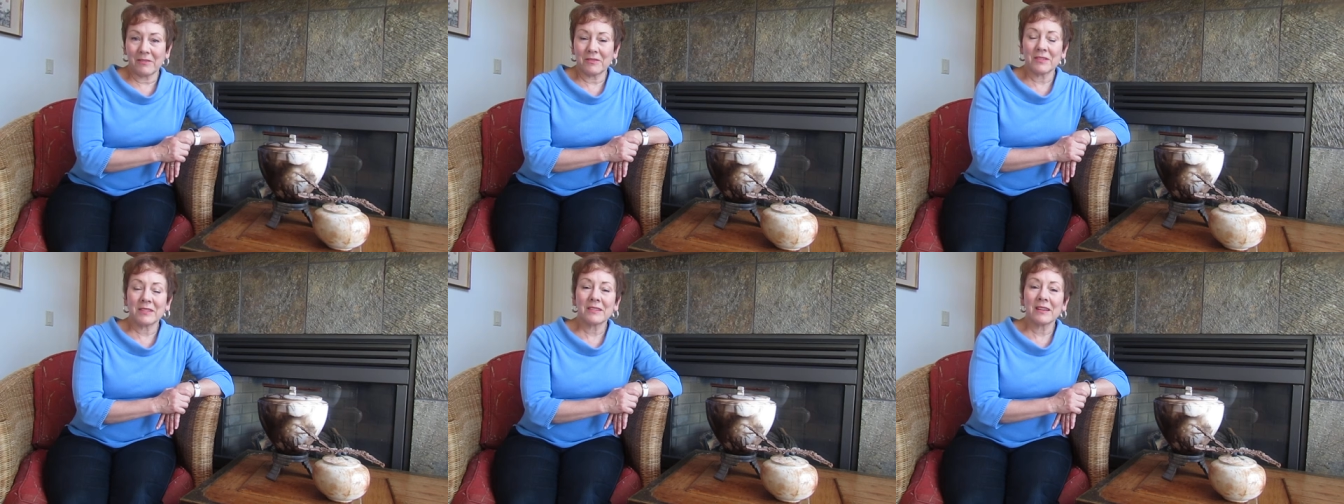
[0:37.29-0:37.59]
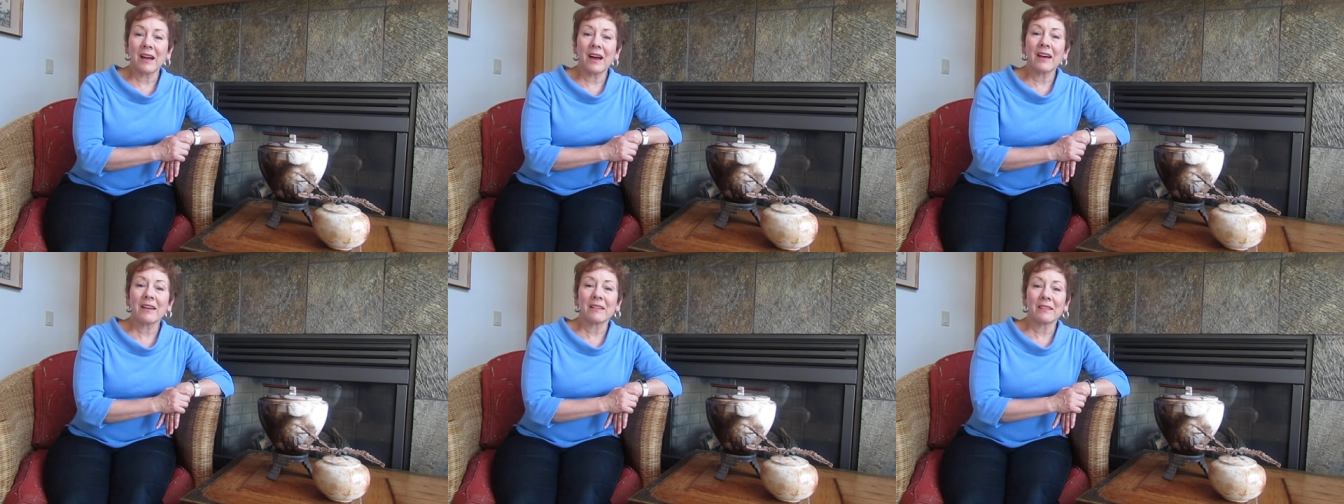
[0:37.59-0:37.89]
There's
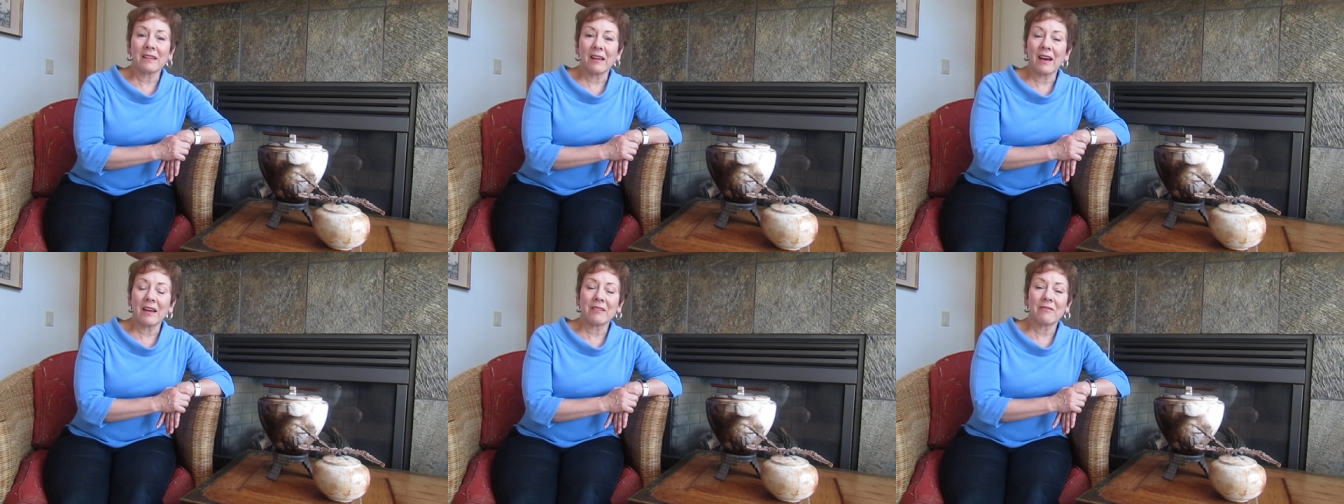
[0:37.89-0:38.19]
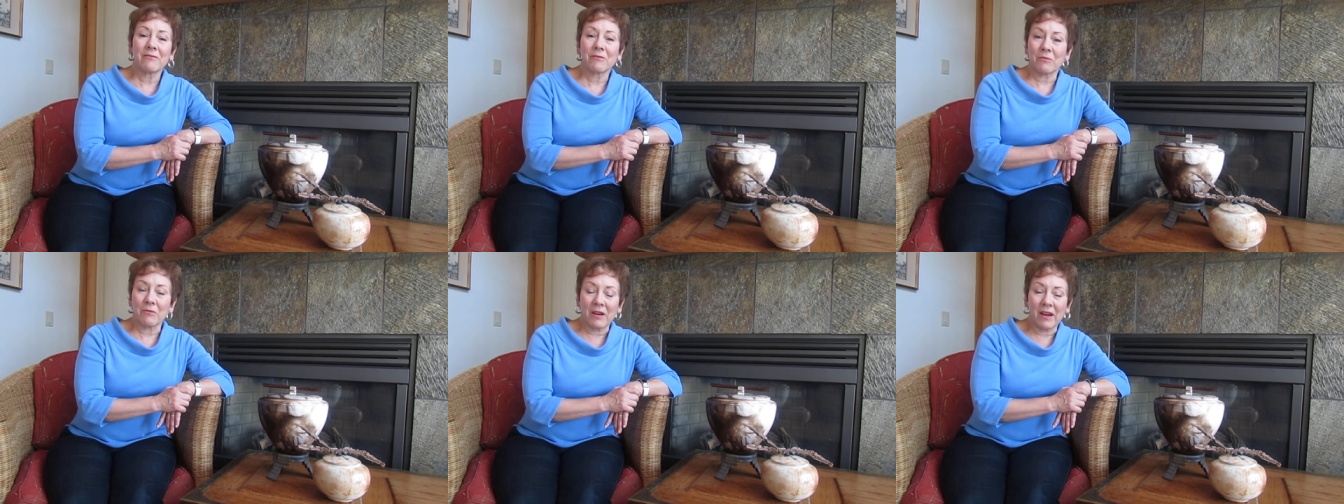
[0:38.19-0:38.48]
not a lot
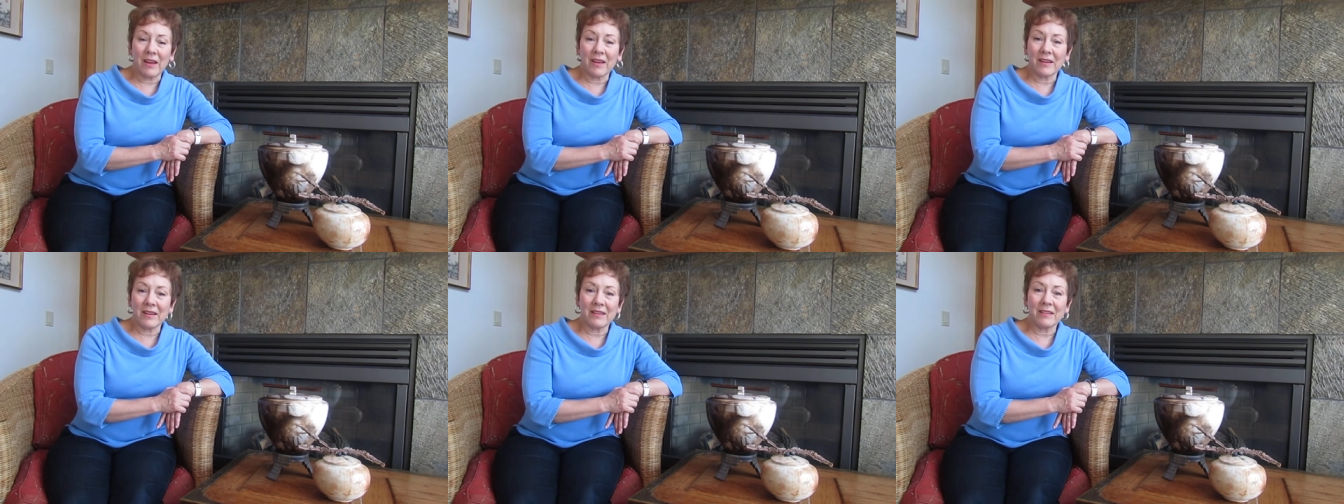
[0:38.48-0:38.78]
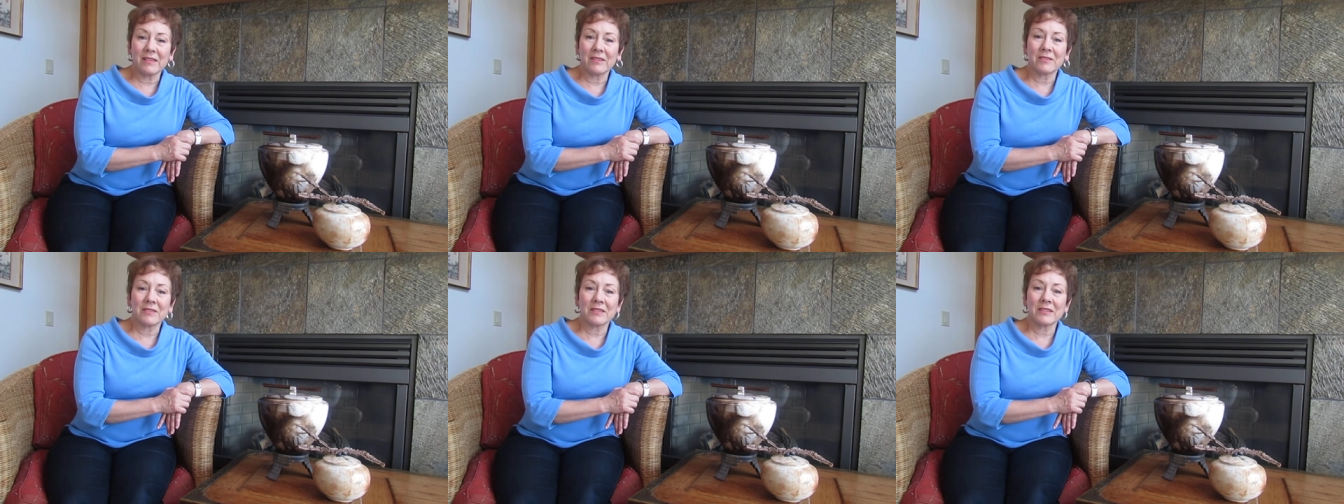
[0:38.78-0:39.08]
of
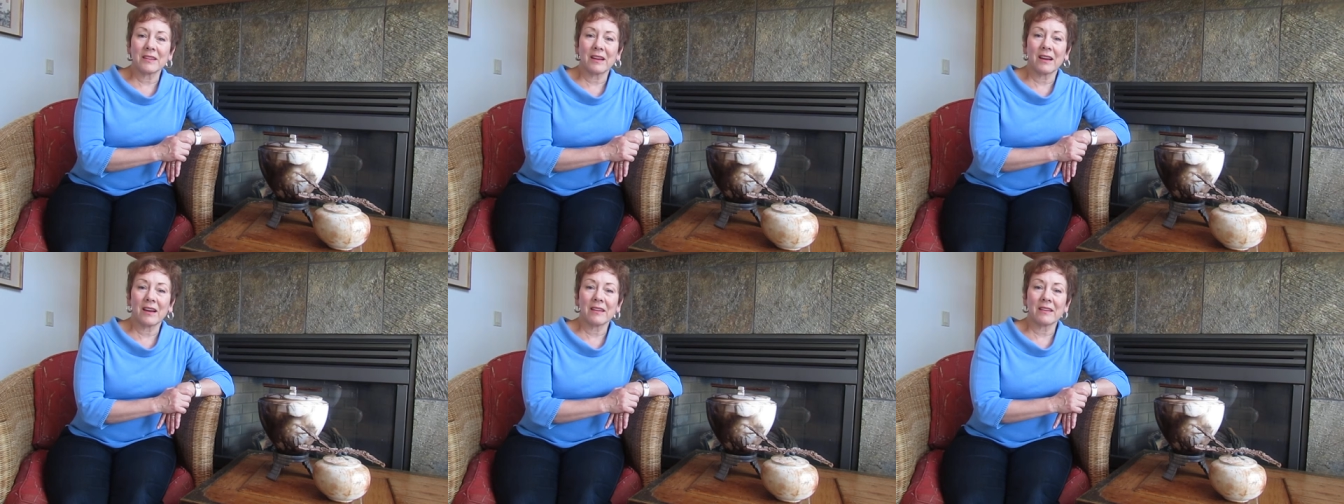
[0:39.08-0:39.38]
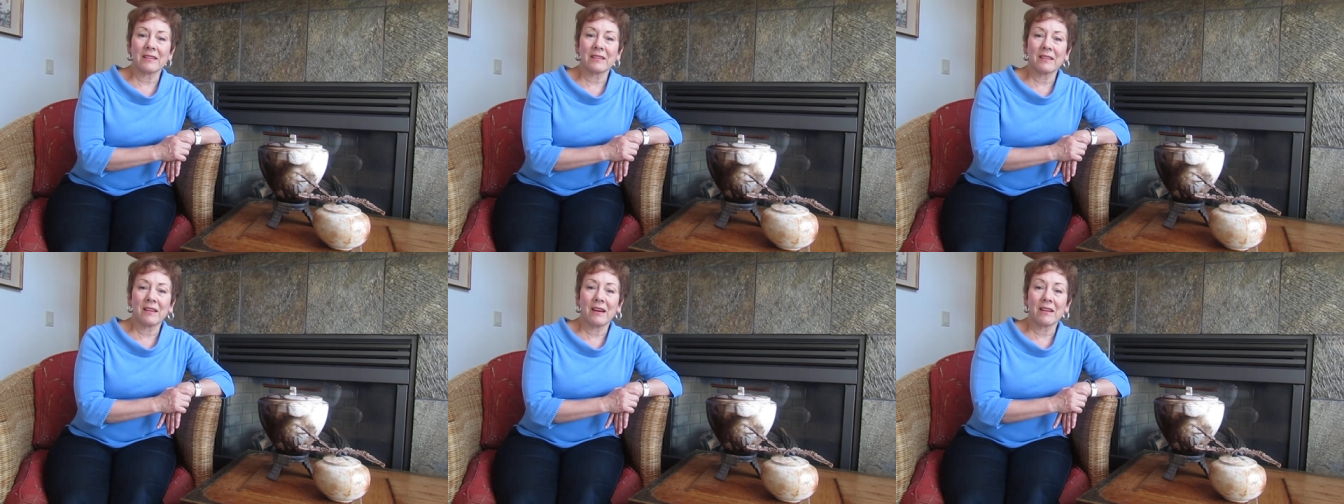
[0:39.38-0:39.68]
variety. There's
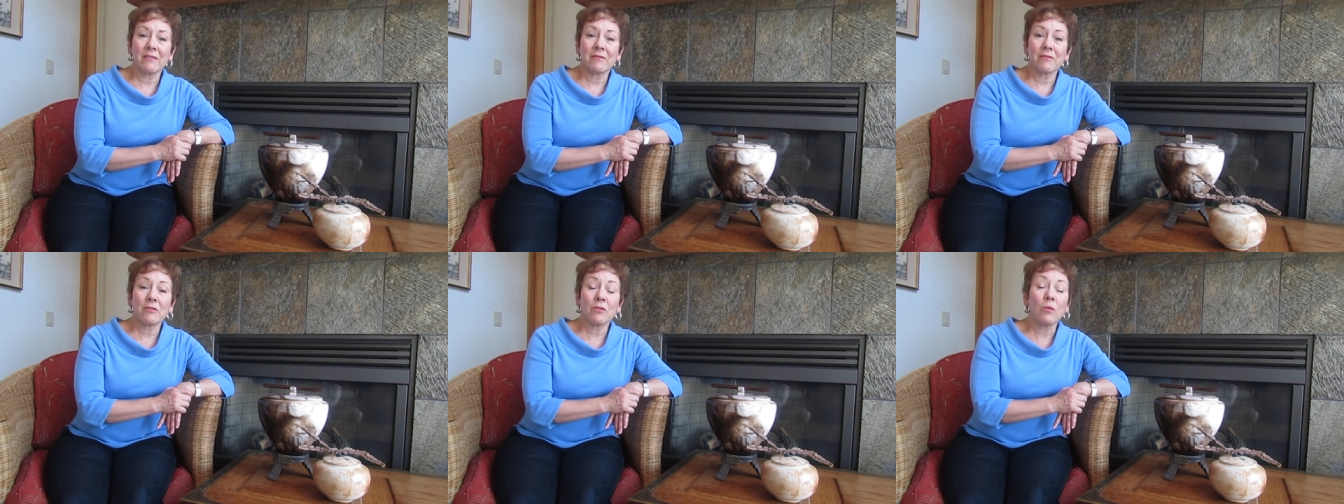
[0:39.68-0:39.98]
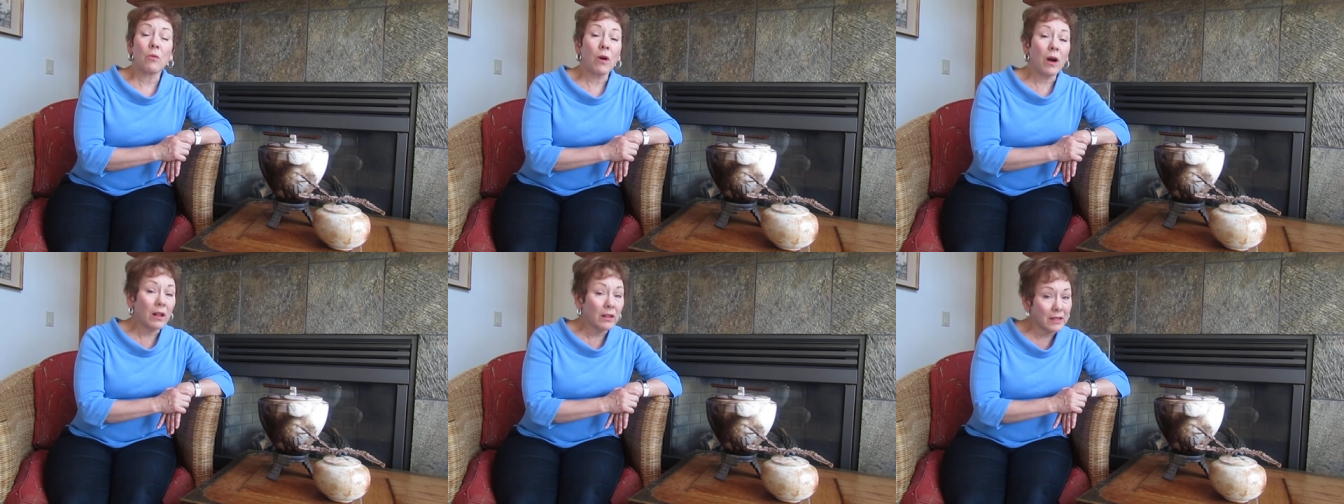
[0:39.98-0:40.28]
not a lot of
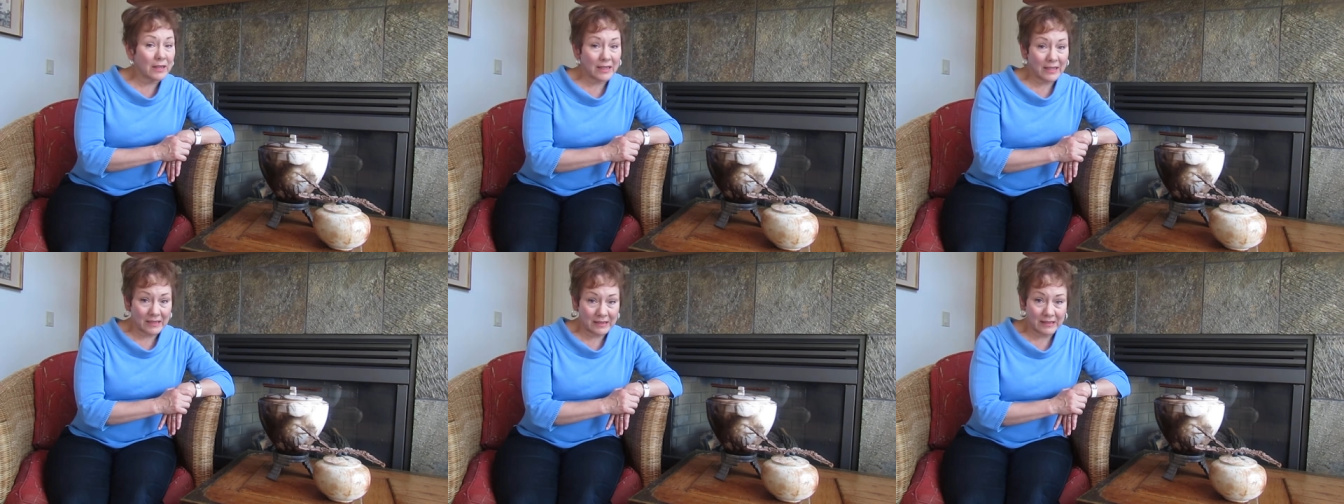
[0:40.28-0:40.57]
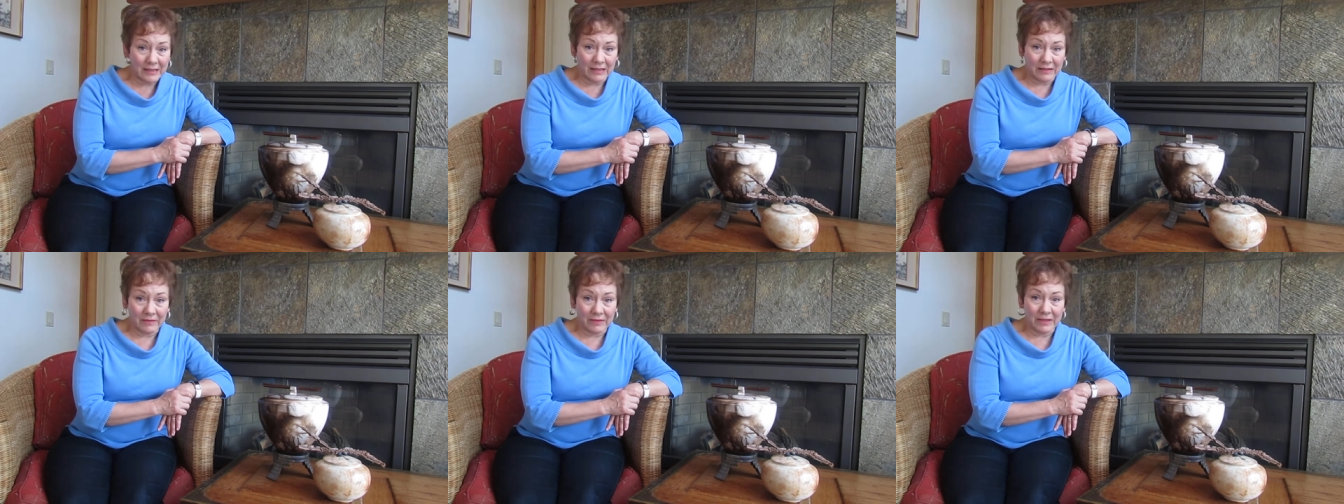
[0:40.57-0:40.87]
quality
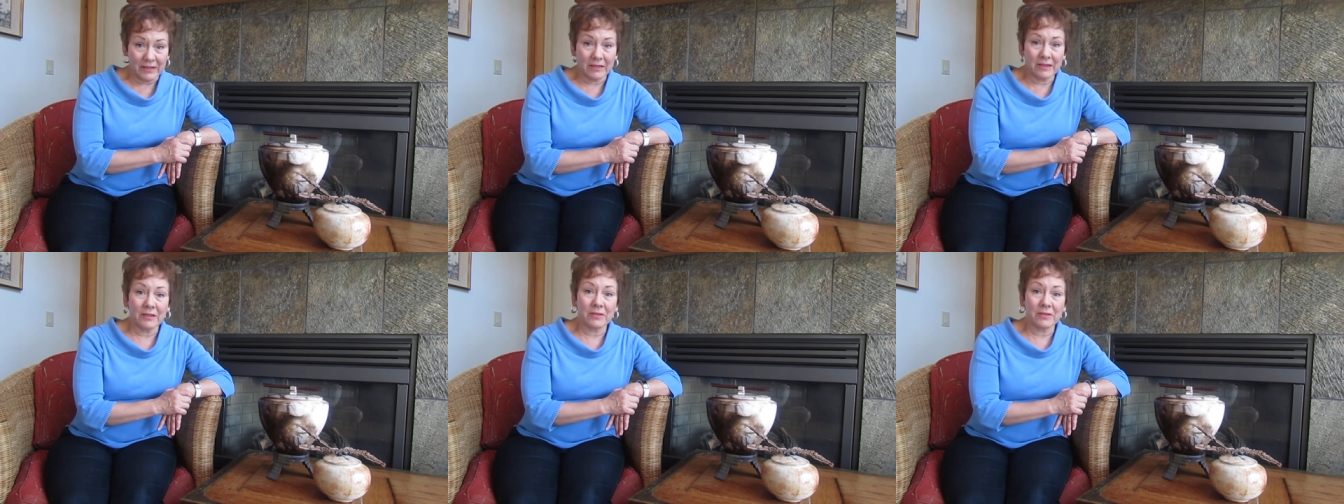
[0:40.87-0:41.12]
even.